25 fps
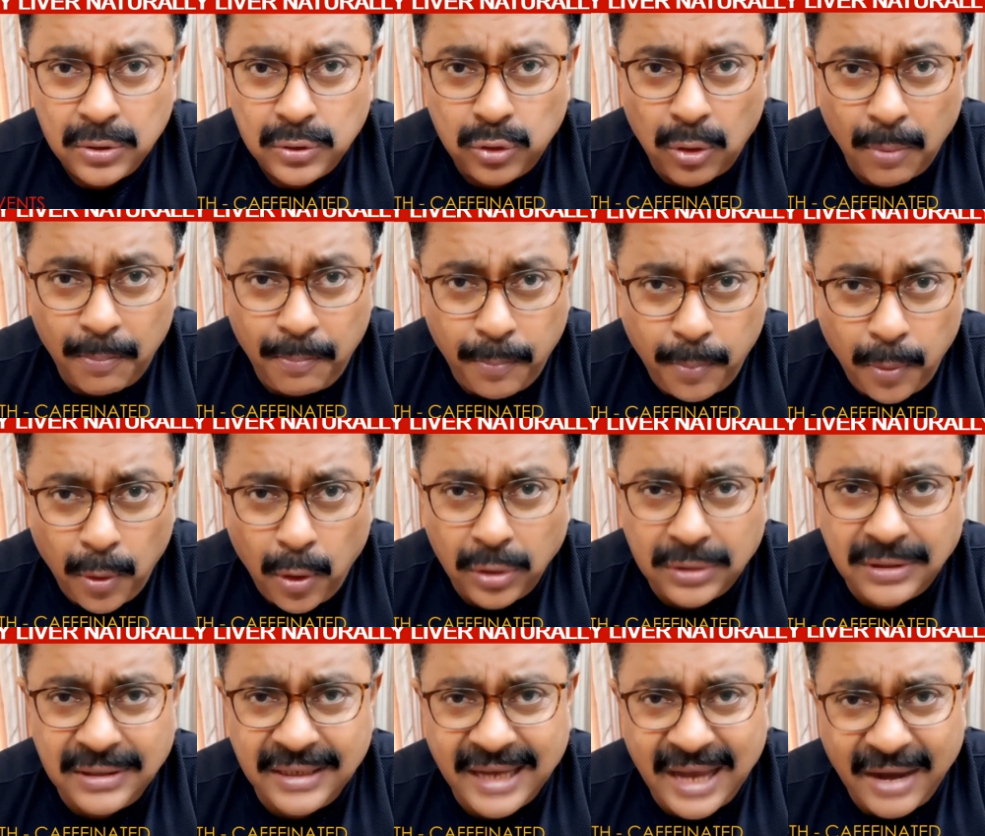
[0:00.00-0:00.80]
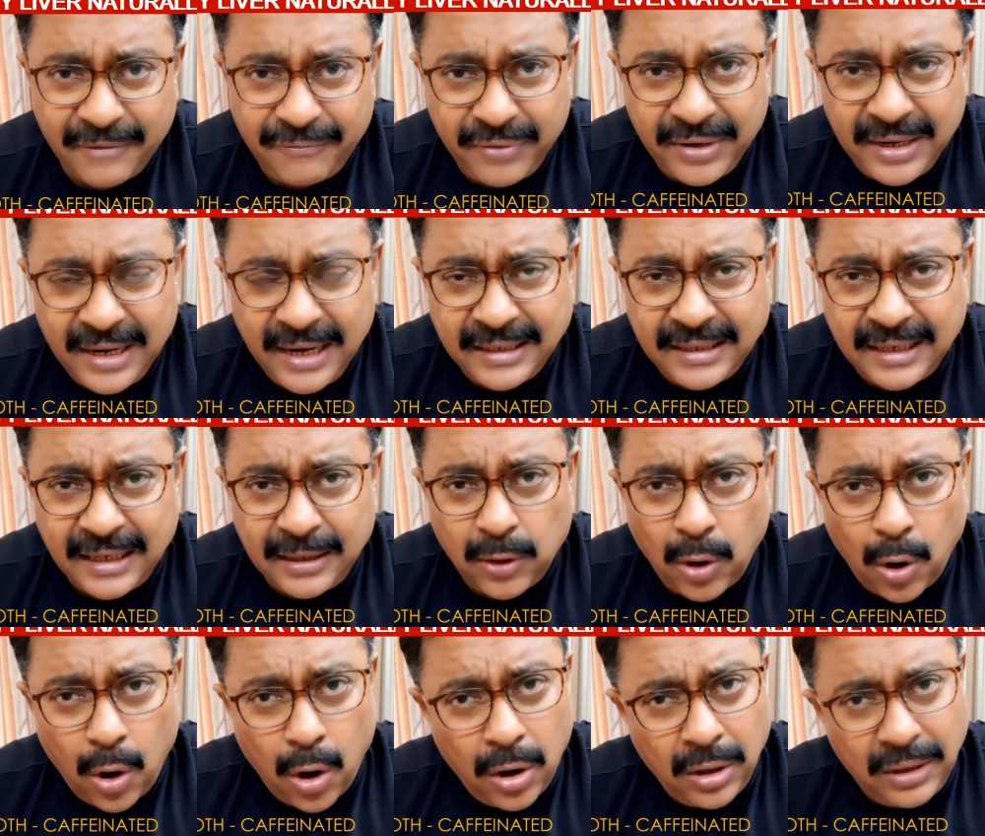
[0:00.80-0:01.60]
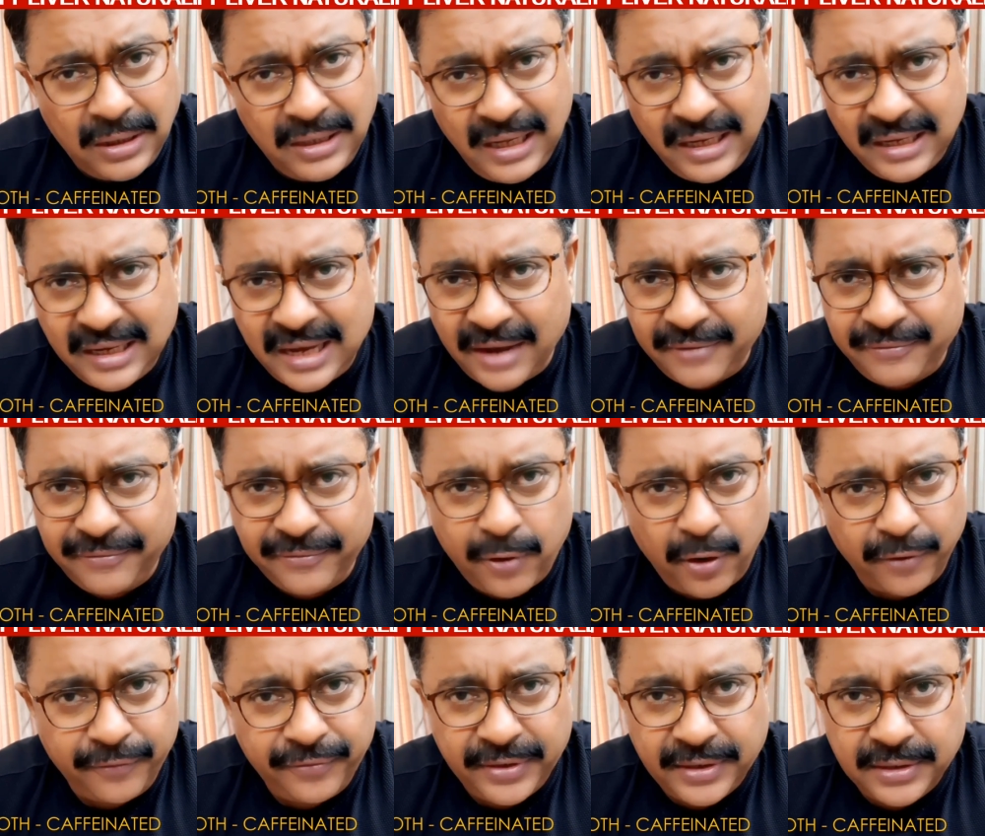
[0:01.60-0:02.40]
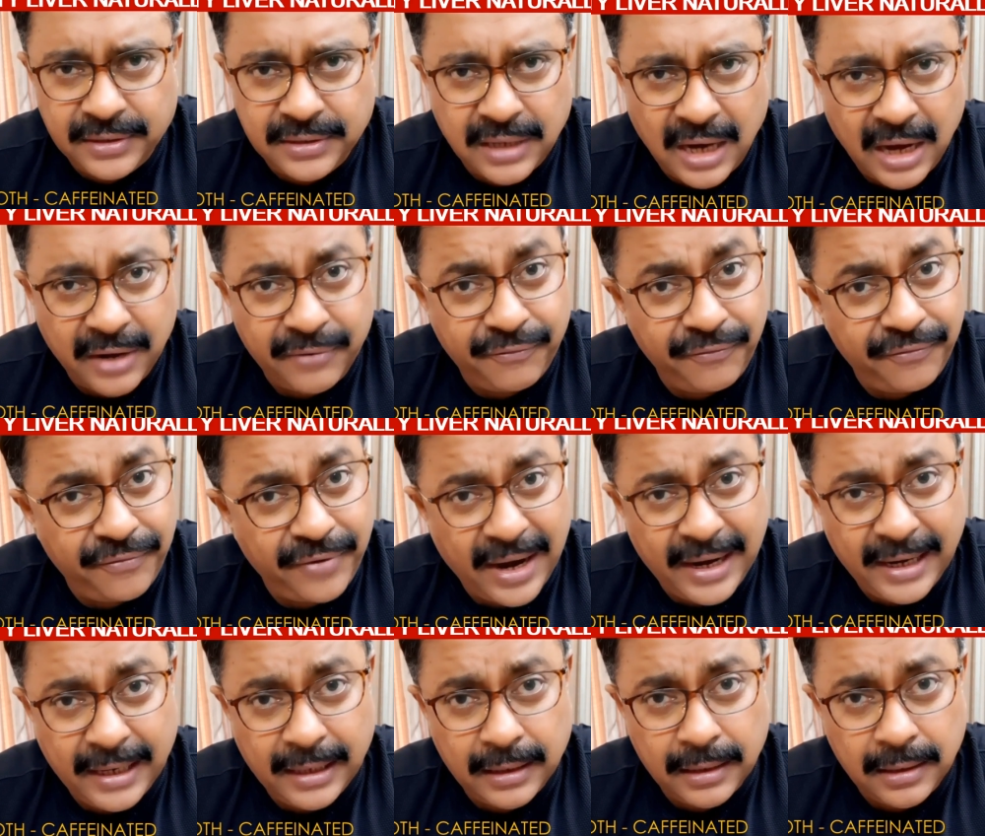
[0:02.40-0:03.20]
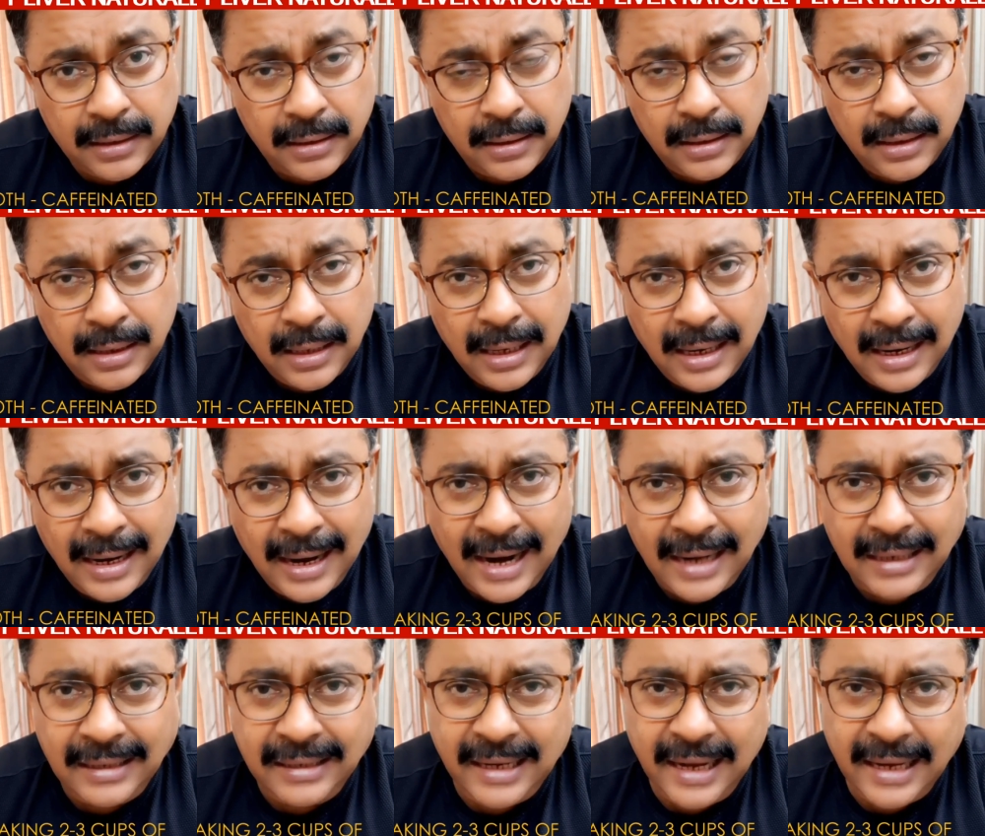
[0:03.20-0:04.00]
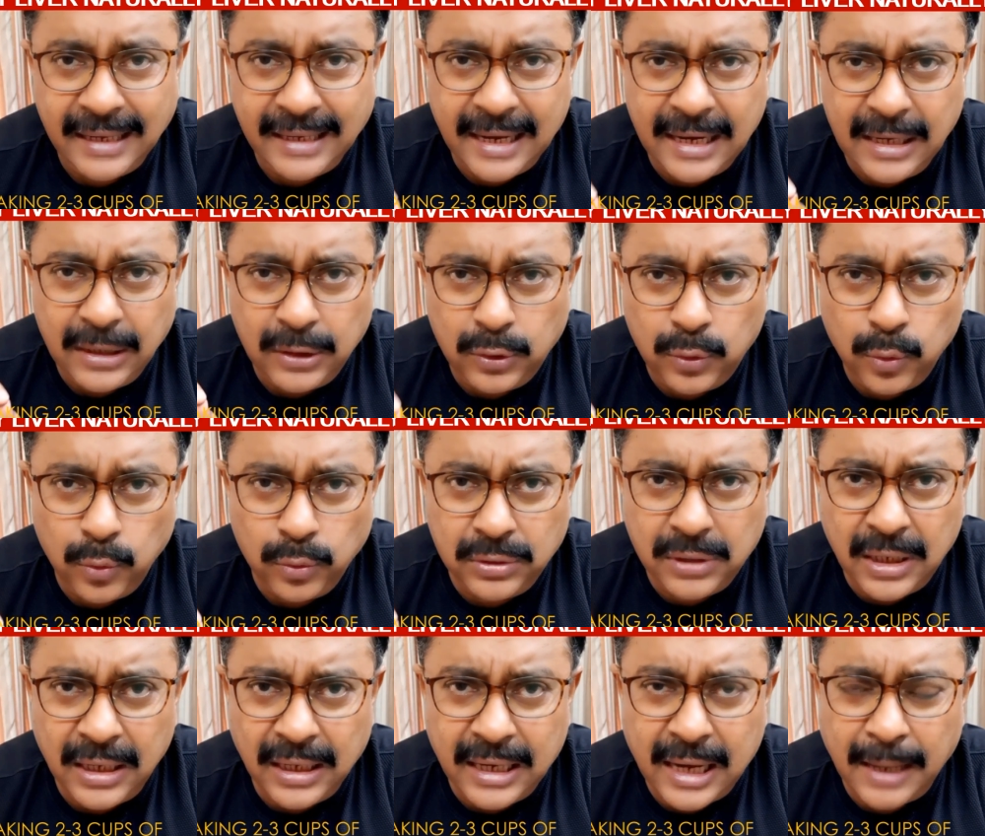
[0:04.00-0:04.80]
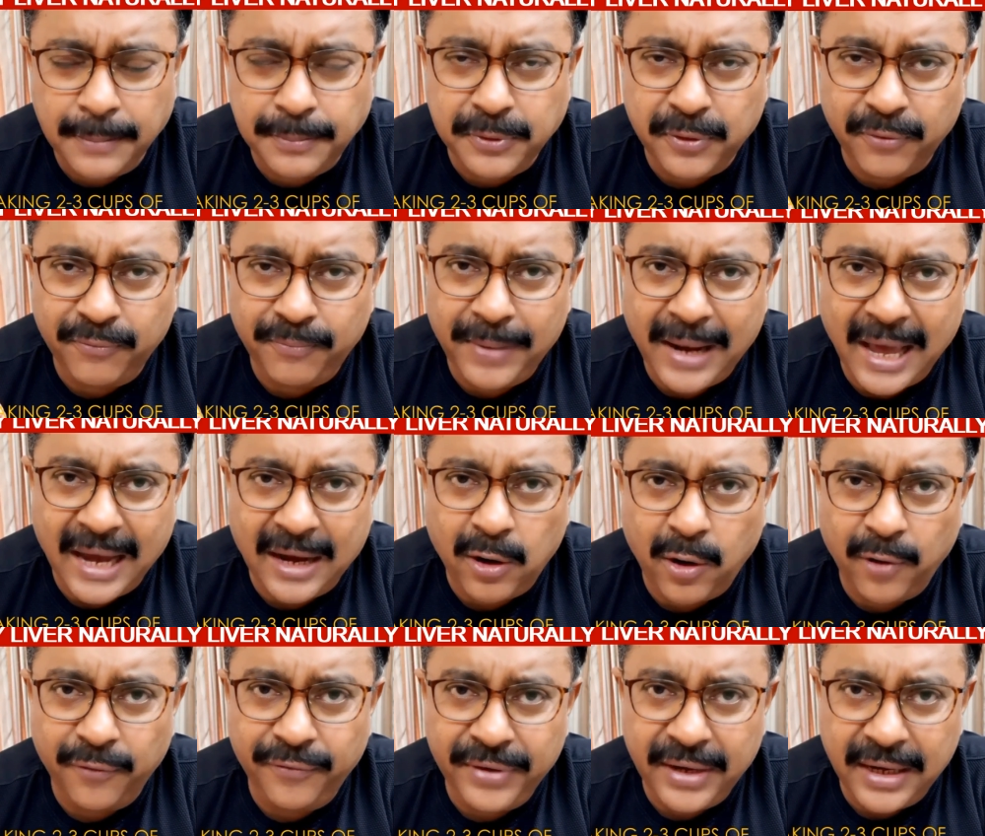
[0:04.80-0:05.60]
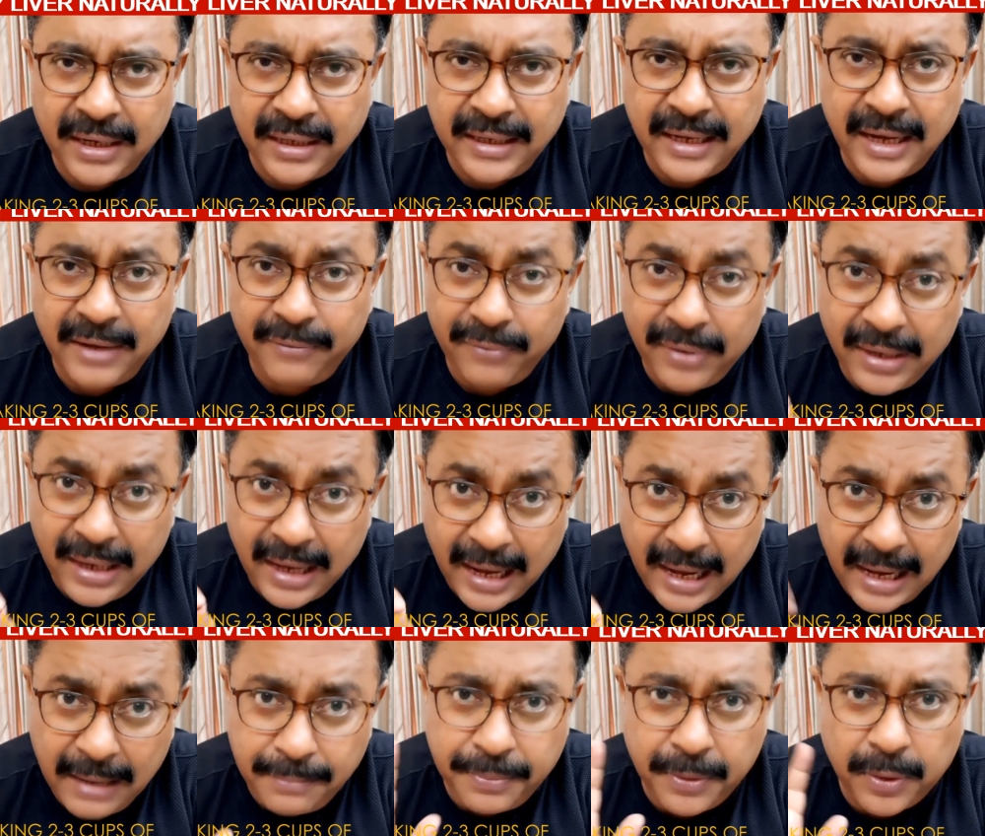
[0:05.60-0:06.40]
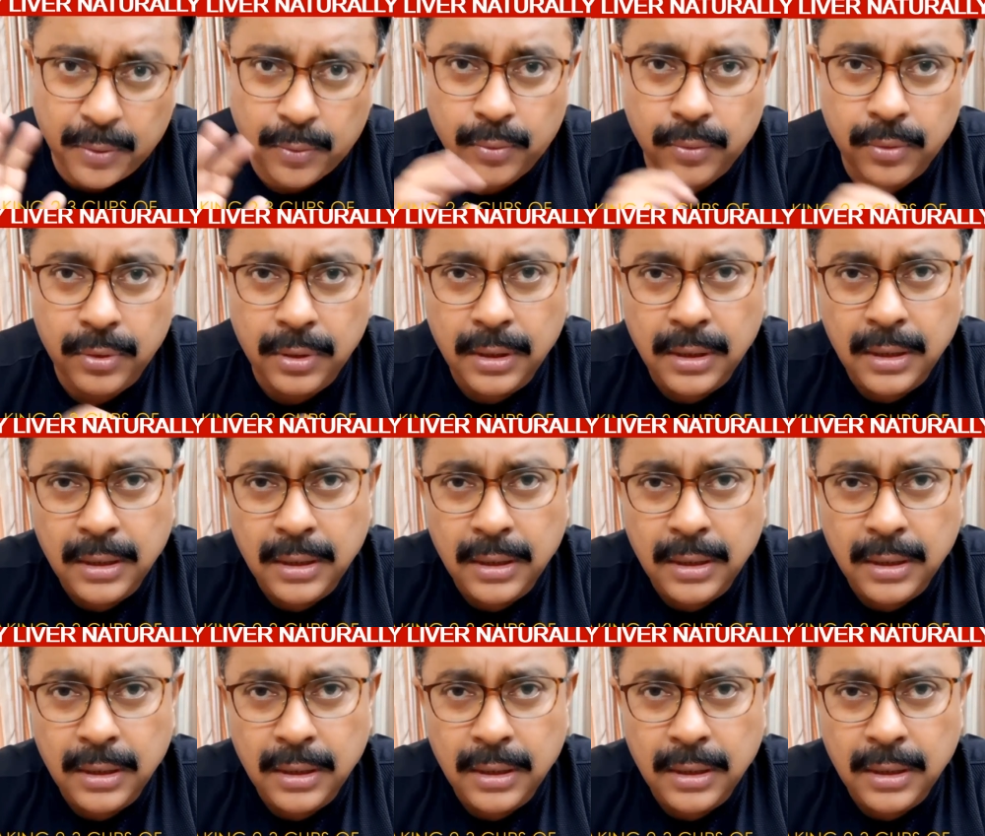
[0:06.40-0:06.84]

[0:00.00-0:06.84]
So both caffeinated or decaf coffees are fine, and taking 2-3 cups of black coffee a day will help you.